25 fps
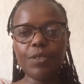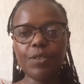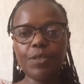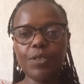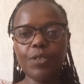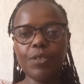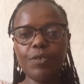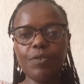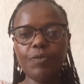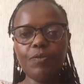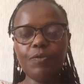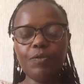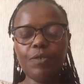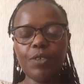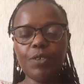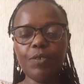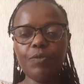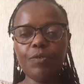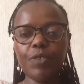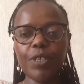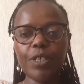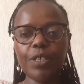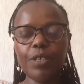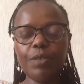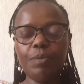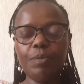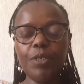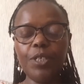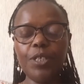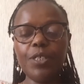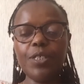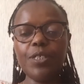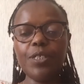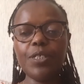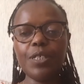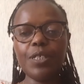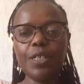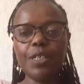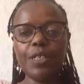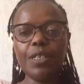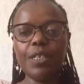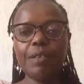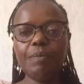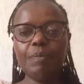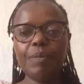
or of the community,